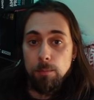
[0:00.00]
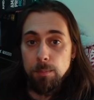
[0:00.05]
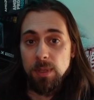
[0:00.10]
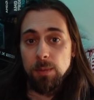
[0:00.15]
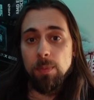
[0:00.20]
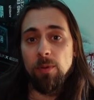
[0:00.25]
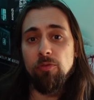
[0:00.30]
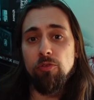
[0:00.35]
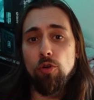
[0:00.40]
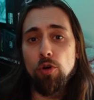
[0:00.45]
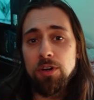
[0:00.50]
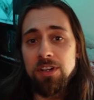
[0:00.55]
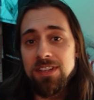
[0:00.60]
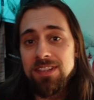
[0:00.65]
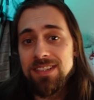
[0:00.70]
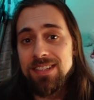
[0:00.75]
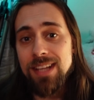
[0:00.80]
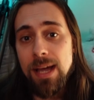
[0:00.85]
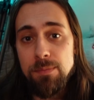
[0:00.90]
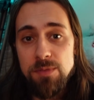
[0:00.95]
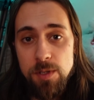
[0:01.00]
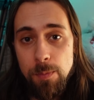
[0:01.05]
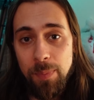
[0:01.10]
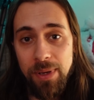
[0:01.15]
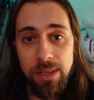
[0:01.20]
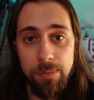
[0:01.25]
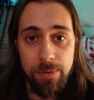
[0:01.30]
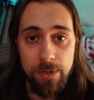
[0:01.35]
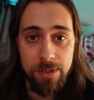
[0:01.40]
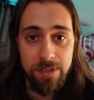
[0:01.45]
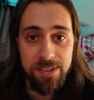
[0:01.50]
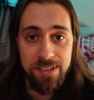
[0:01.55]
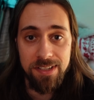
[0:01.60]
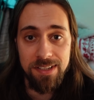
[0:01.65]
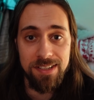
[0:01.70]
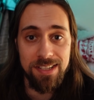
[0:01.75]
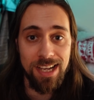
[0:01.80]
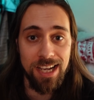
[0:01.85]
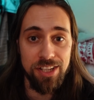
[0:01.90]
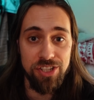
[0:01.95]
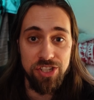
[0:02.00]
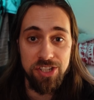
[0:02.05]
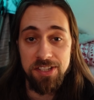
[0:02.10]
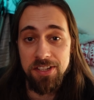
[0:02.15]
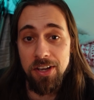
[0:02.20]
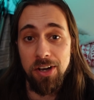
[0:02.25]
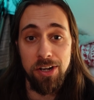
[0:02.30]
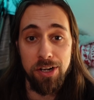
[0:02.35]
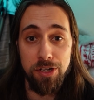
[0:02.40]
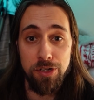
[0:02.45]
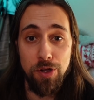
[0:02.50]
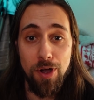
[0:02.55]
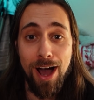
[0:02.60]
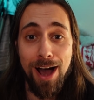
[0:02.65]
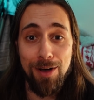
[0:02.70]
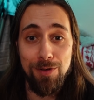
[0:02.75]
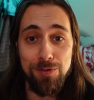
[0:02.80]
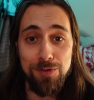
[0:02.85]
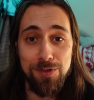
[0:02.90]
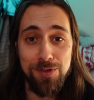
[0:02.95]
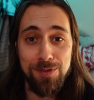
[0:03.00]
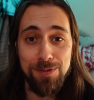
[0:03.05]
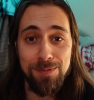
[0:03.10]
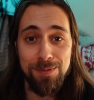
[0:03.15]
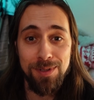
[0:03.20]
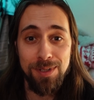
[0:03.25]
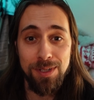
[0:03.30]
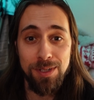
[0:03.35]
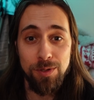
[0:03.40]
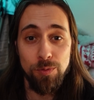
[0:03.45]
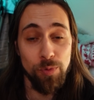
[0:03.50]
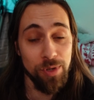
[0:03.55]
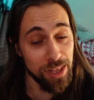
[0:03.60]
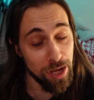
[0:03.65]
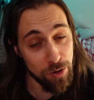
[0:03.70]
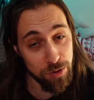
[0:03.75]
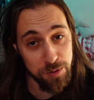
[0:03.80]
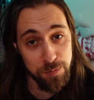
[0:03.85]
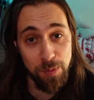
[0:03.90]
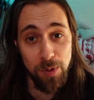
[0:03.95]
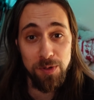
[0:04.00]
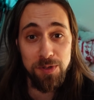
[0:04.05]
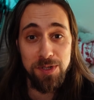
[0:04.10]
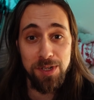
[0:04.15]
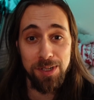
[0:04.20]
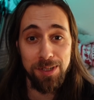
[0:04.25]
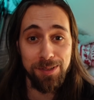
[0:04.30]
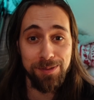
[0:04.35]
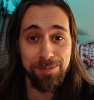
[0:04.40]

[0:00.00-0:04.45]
But before it's time to pay the bills since I just got a new house, with our sponsor.